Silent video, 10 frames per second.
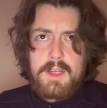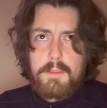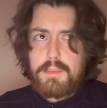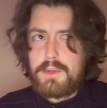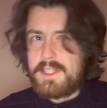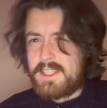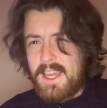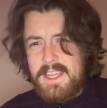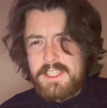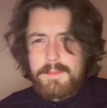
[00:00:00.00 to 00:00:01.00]

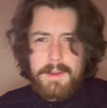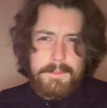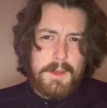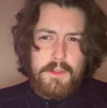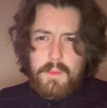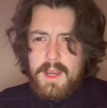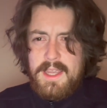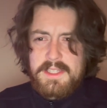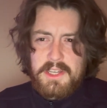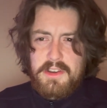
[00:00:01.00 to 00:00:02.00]
precise but
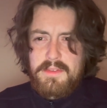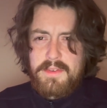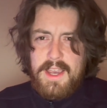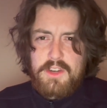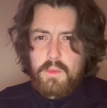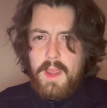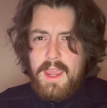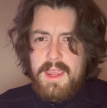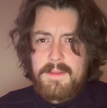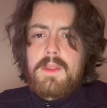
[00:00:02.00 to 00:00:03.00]
otherwise undefined
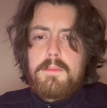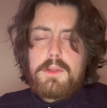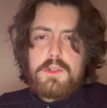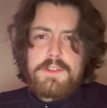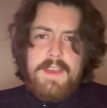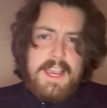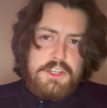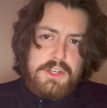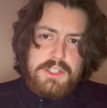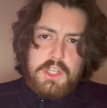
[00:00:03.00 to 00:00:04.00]
way. Blue's
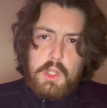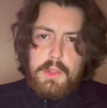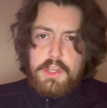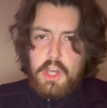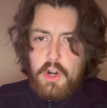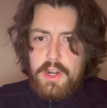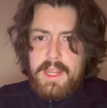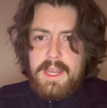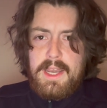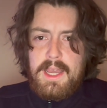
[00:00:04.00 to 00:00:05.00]
faction is called the
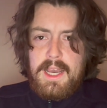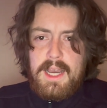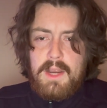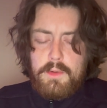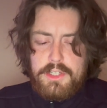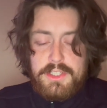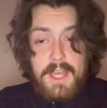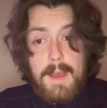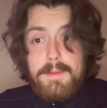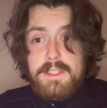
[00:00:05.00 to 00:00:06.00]
Garden, which is
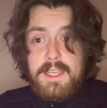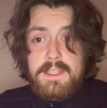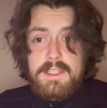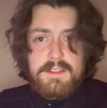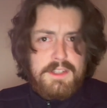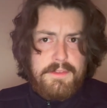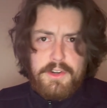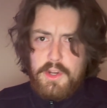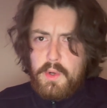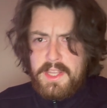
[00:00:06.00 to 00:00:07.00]
the opposite. It's a
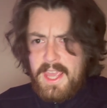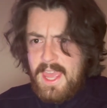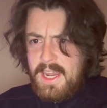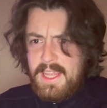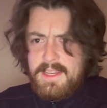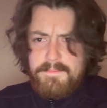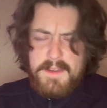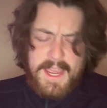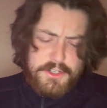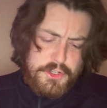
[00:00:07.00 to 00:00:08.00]
very organic,
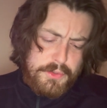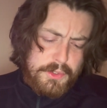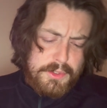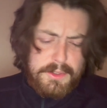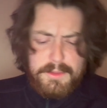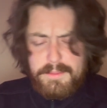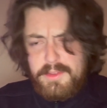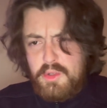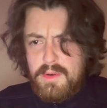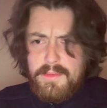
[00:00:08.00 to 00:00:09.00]
natural,
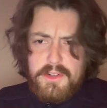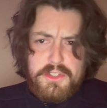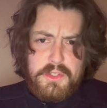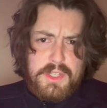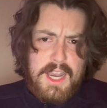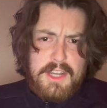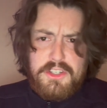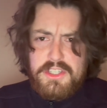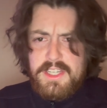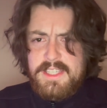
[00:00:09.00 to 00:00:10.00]
universal
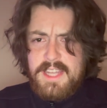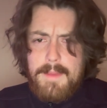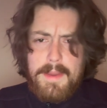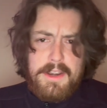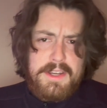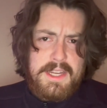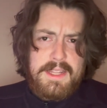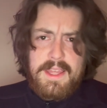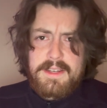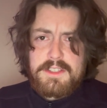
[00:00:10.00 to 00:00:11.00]
consciousness type
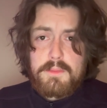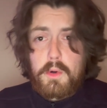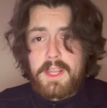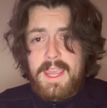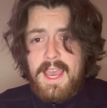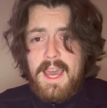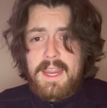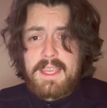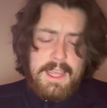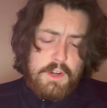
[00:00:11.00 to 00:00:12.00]
entity that's more
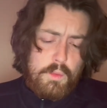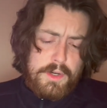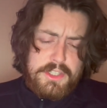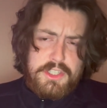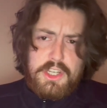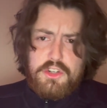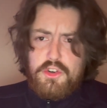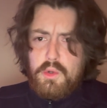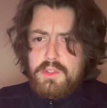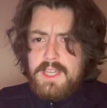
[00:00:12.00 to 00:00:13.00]
chaotic and works to
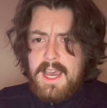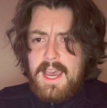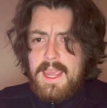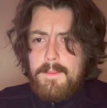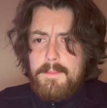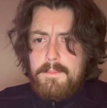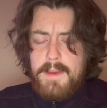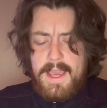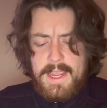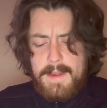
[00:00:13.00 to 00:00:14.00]
control time
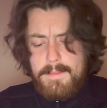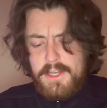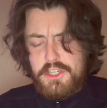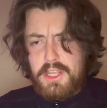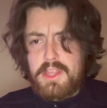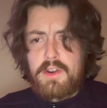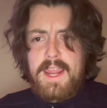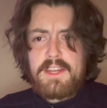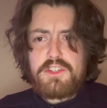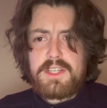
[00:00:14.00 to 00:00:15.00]
by enmeshing their
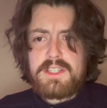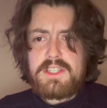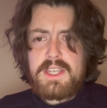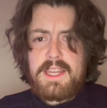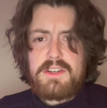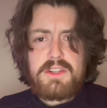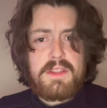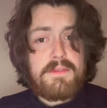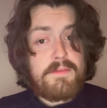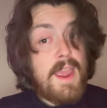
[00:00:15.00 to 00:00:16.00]
agents into
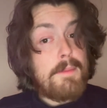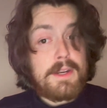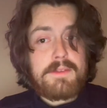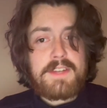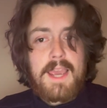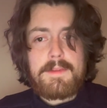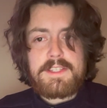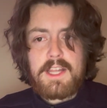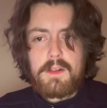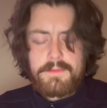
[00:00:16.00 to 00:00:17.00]
the fabric of time
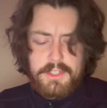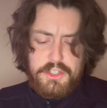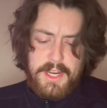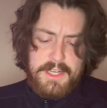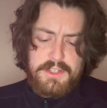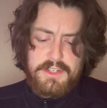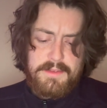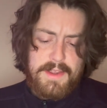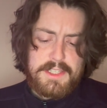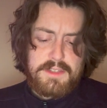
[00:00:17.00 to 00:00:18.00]
itself to change
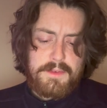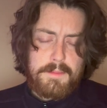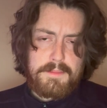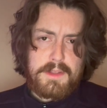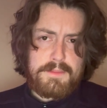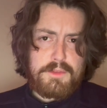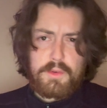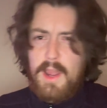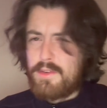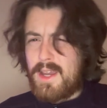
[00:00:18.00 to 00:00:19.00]
events from the
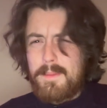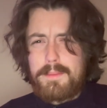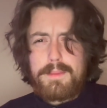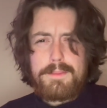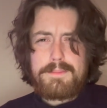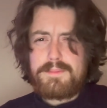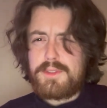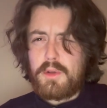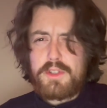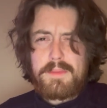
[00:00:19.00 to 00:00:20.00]
ground up,
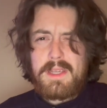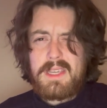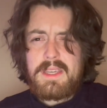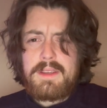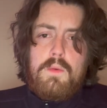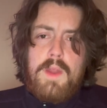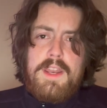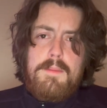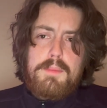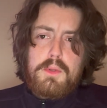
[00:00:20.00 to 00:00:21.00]
so to speak. Red
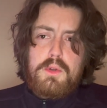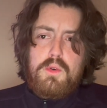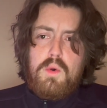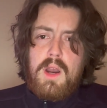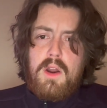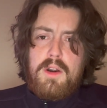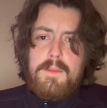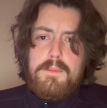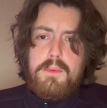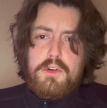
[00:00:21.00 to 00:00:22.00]
and Blue
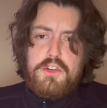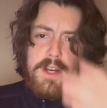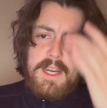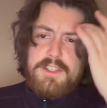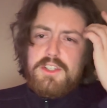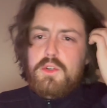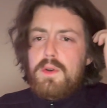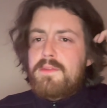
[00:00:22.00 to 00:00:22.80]
are portrayed as a sort of